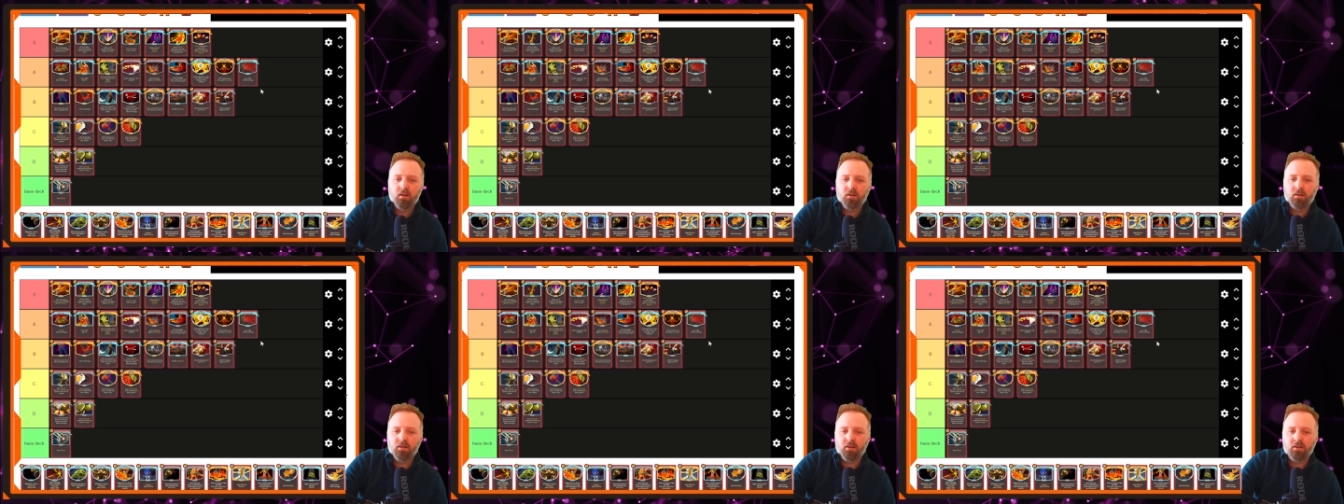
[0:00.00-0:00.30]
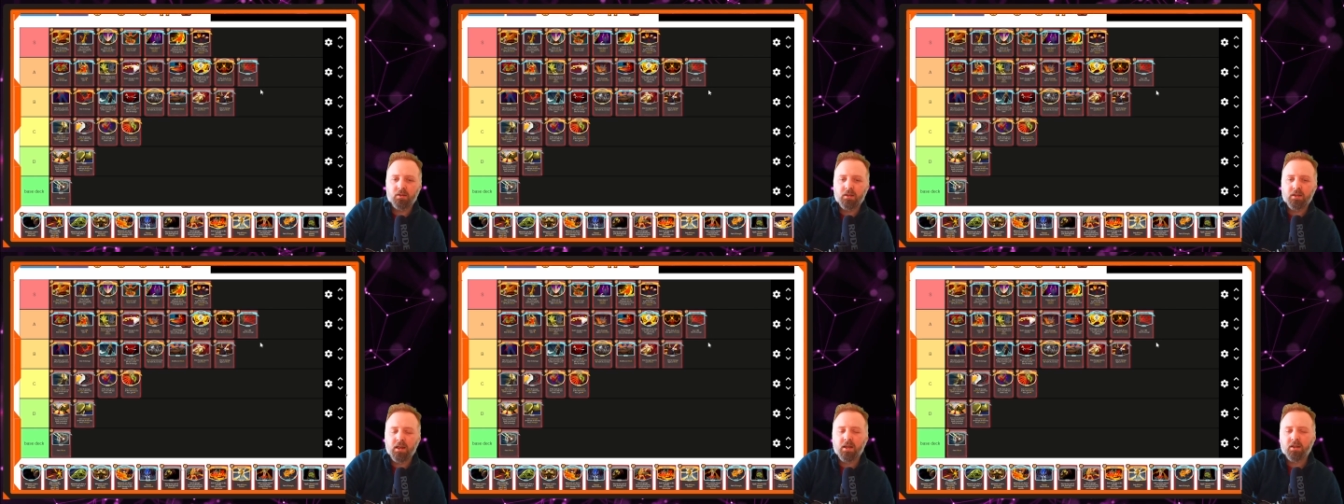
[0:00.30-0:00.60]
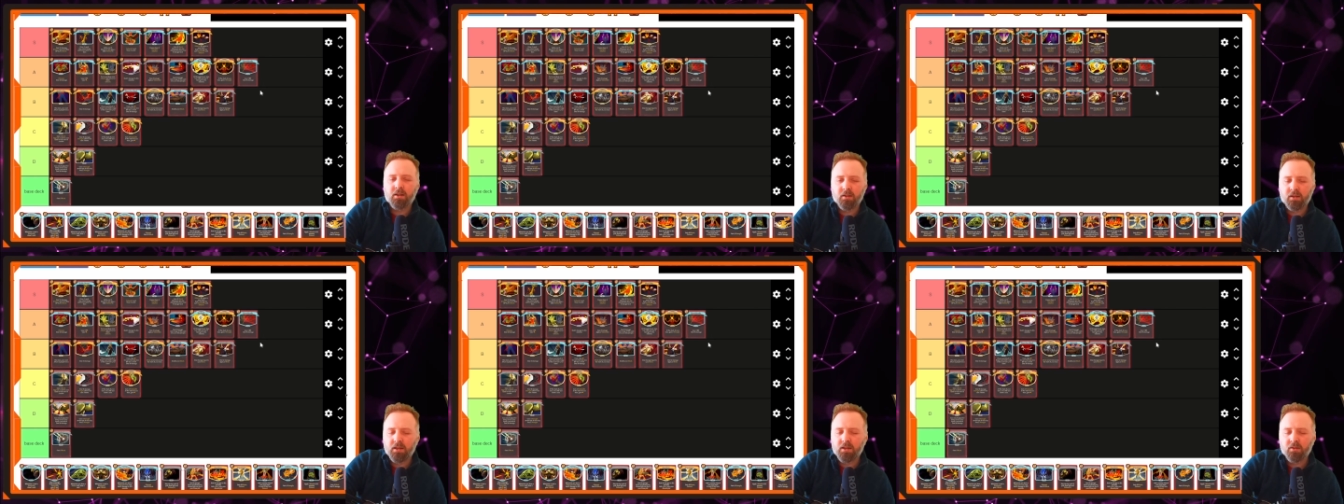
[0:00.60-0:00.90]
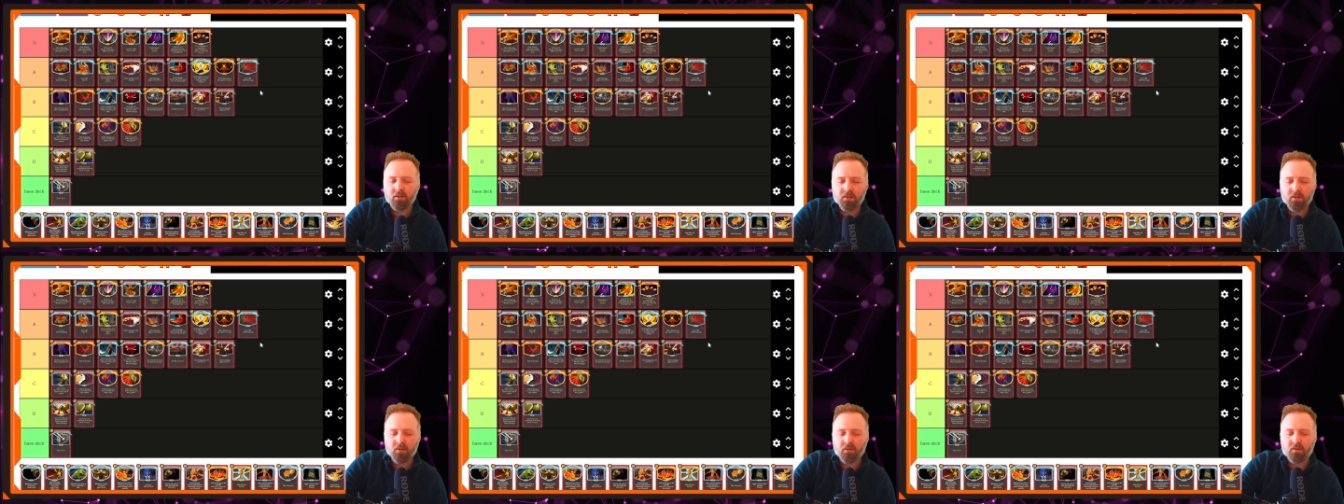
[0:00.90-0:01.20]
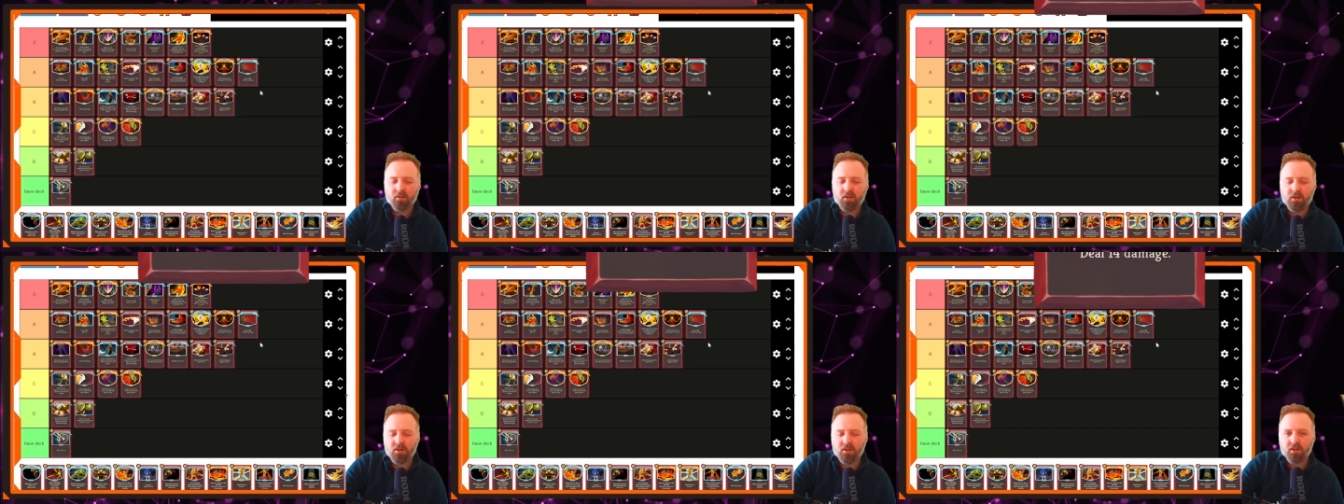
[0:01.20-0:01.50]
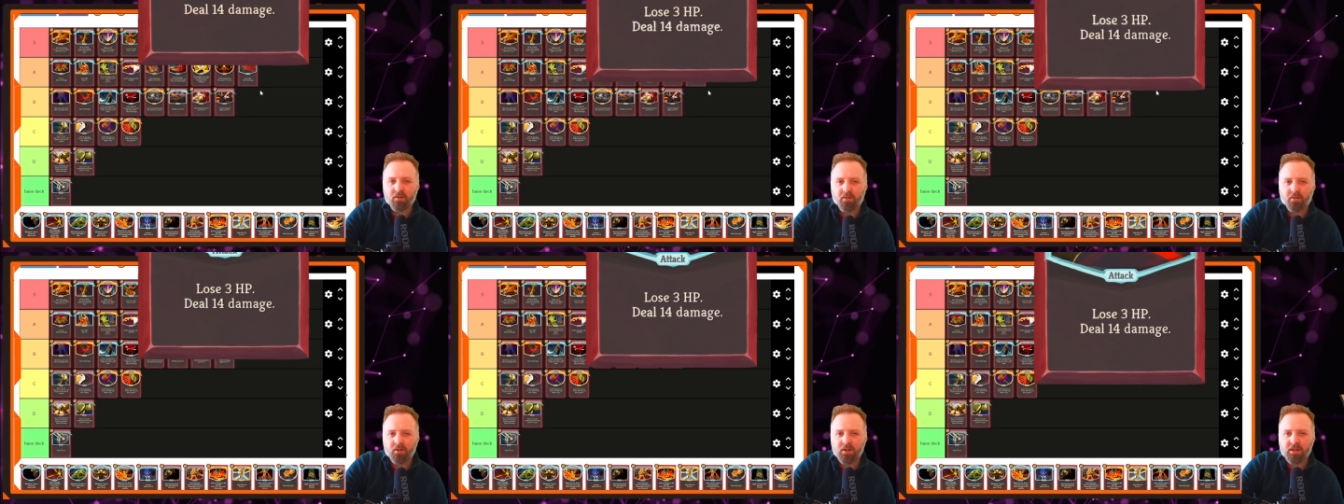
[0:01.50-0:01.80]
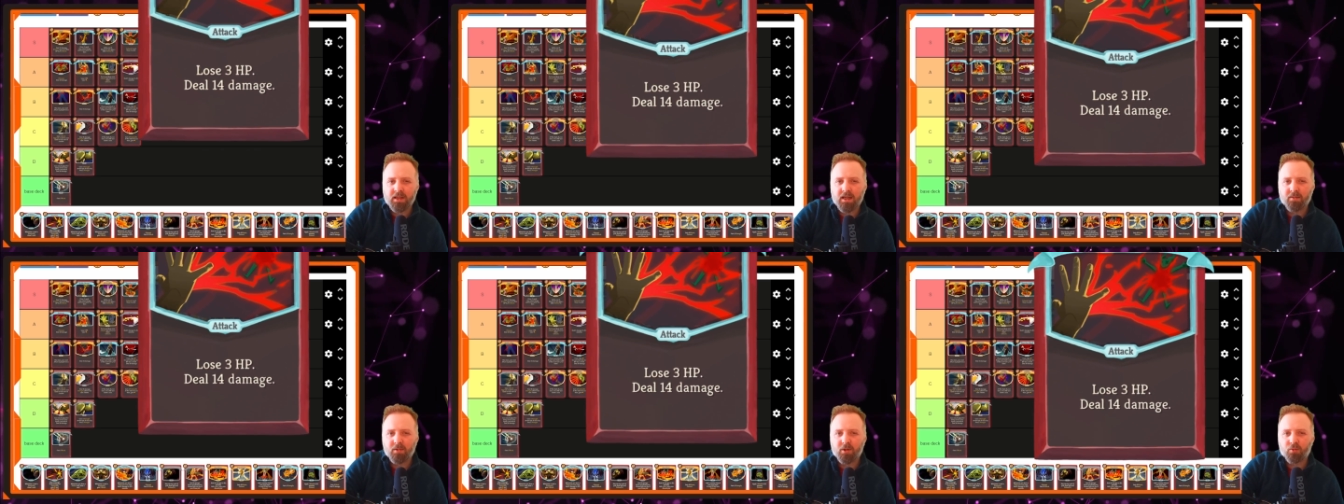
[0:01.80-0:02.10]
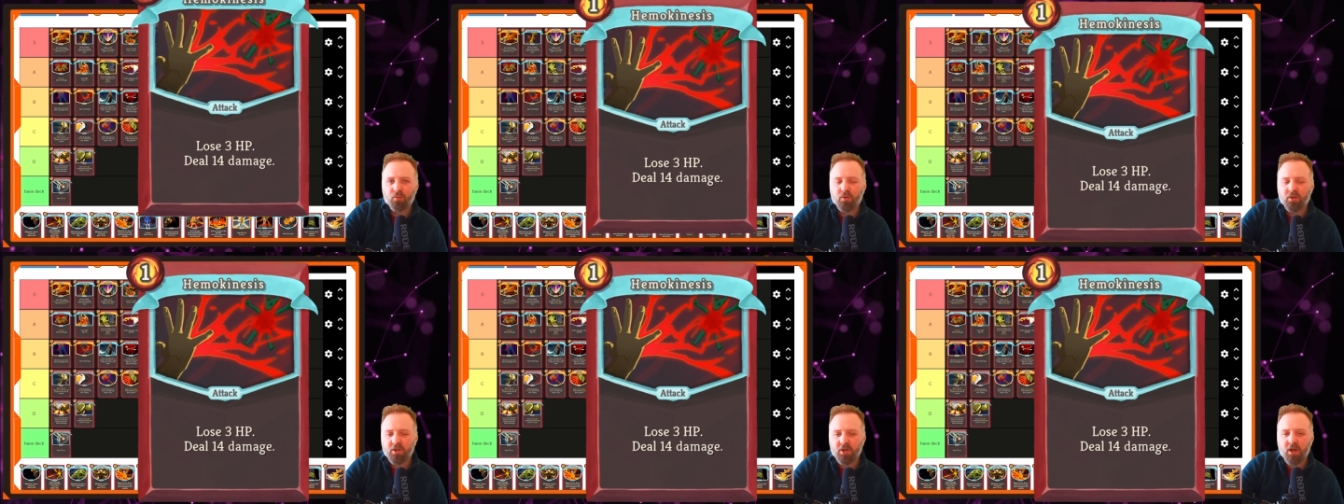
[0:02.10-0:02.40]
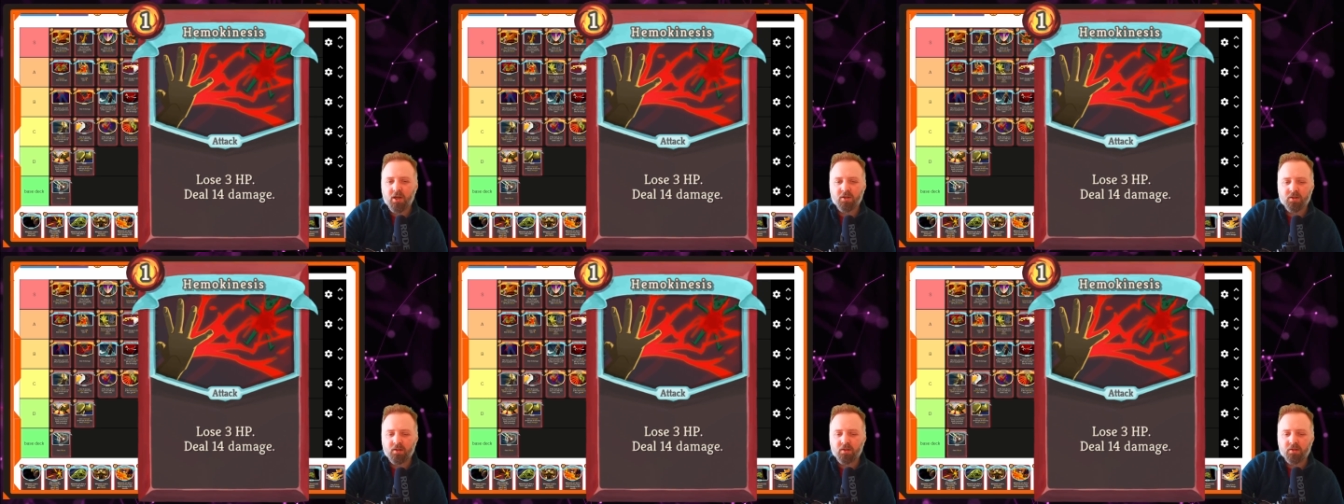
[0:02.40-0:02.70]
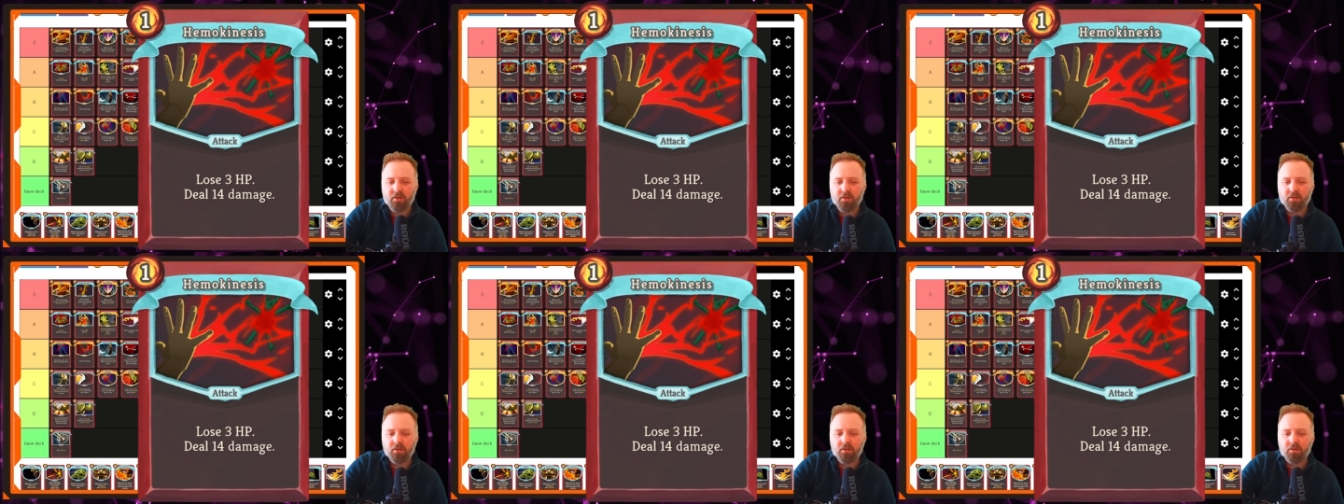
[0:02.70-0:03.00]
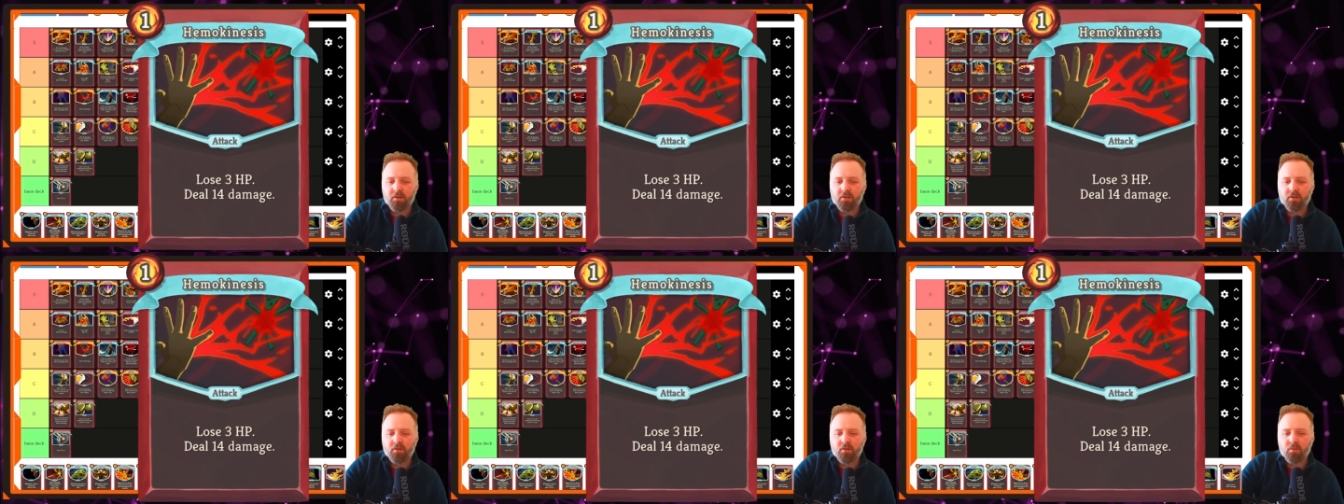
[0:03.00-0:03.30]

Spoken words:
Yeah, you're dealing yourself 3 damage, which isn't good,